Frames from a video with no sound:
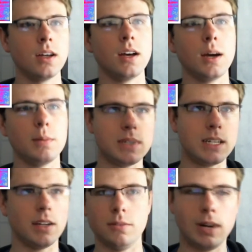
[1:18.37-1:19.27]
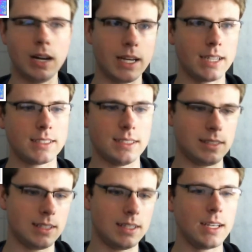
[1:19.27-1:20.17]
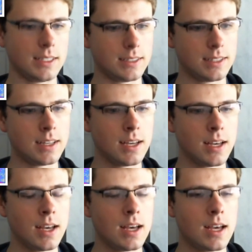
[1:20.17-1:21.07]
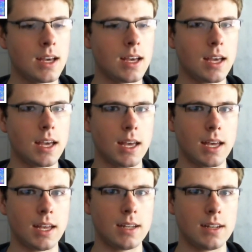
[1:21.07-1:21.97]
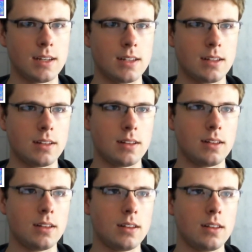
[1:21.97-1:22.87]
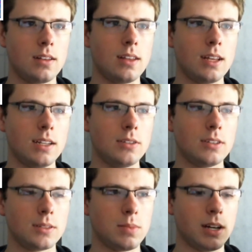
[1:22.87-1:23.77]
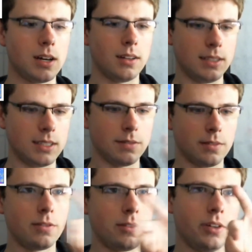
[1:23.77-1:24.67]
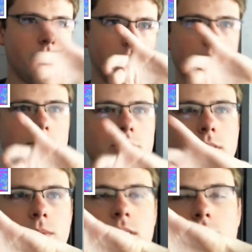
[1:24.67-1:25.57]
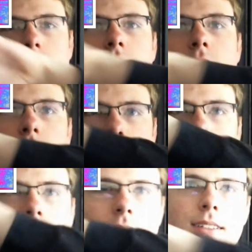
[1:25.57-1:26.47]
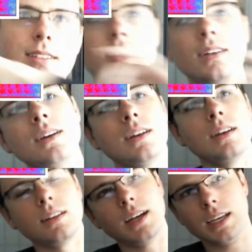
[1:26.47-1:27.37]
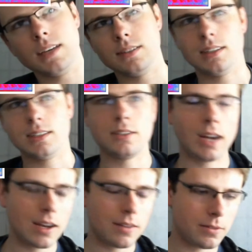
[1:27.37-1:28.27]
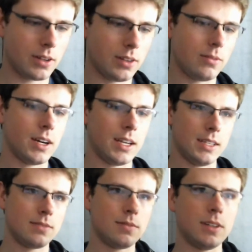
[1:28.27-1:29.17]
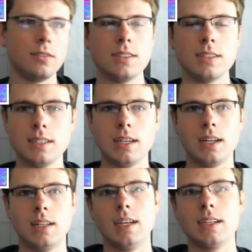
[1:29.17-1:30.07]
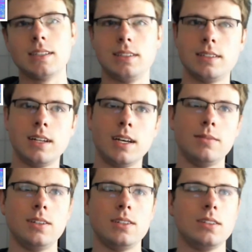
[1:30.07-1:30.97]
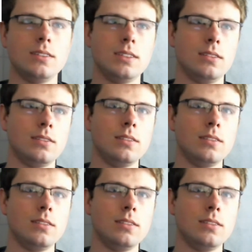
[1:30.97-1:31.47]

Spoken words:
up and down the y-axis like this, and then you just plot all these different Fourier transforms along the x-axis. That gives you this graph where the y is frequency and the x is time, and it shows you,